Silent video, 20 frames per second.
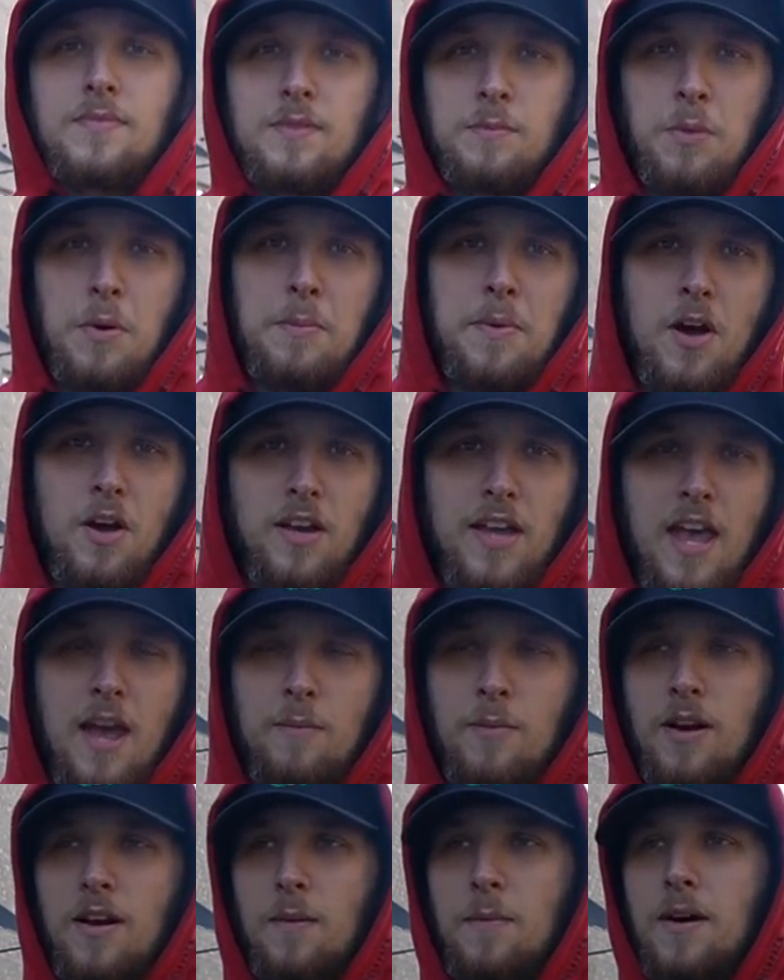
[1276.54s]
Put me on
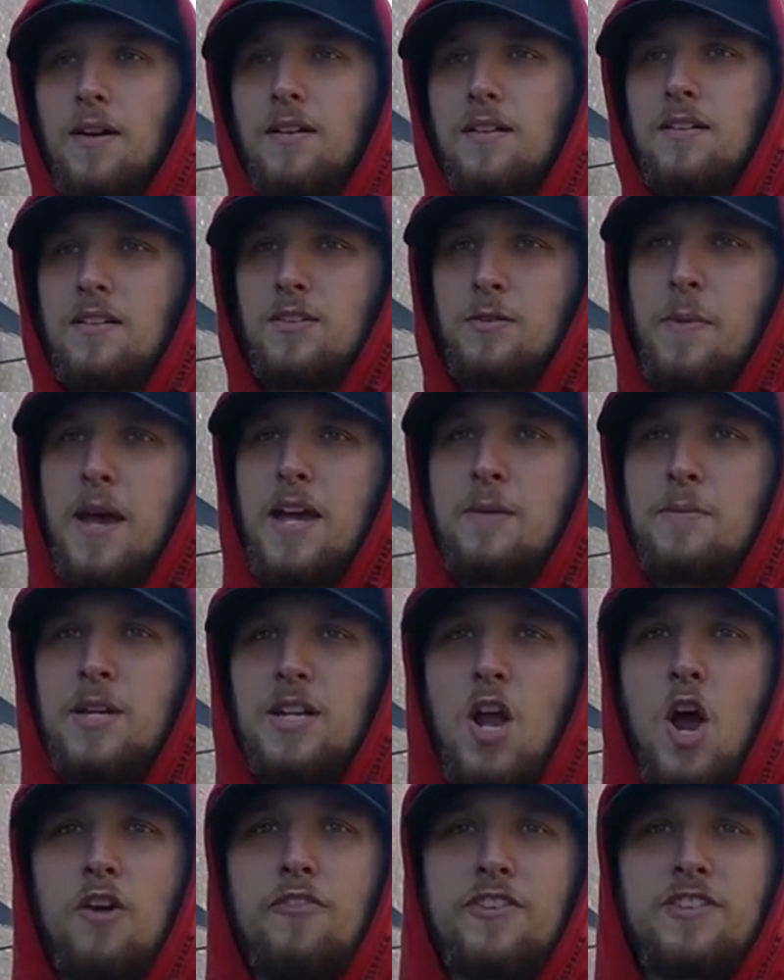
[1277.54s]
camera. Come on. You're making me
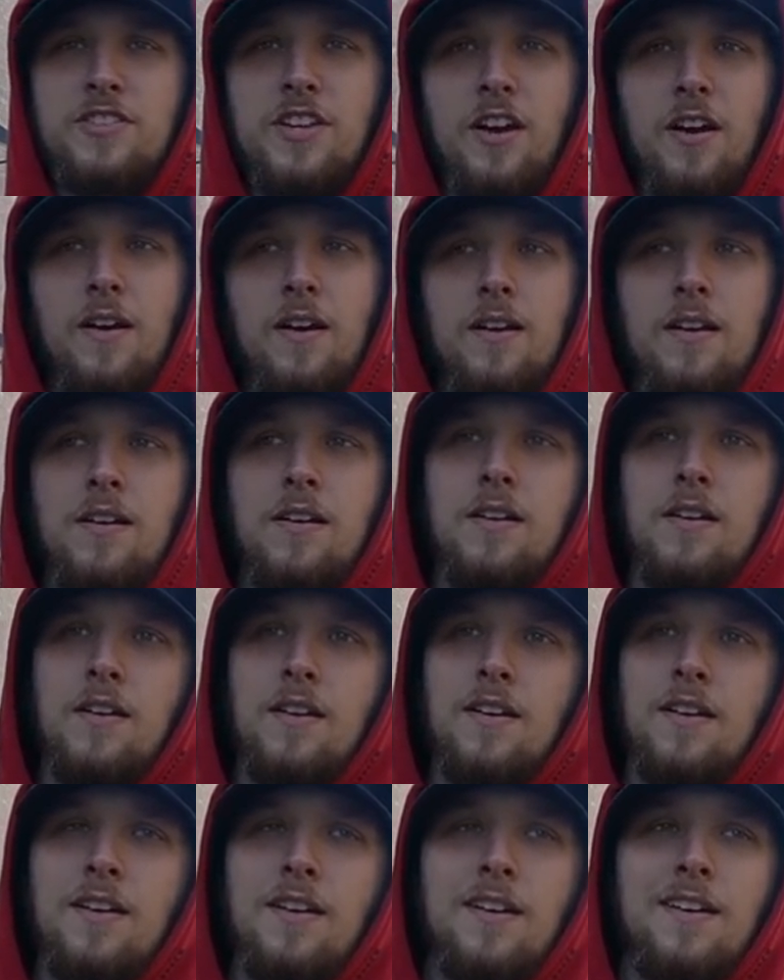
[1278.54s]
nervous here.
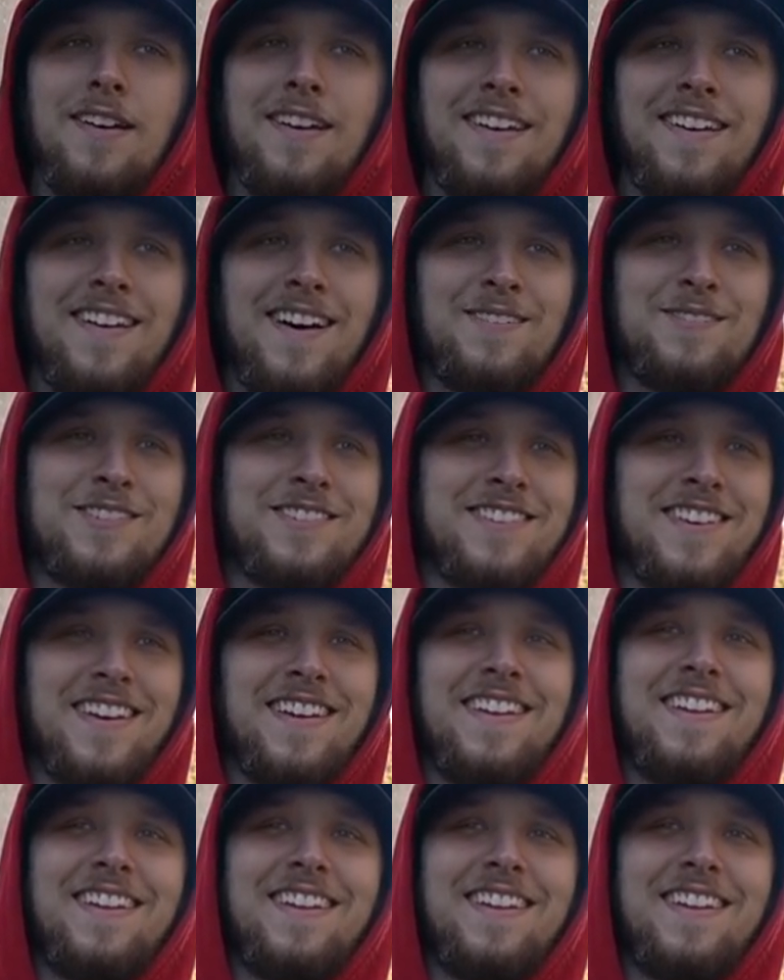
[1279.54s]
I'm just kidding.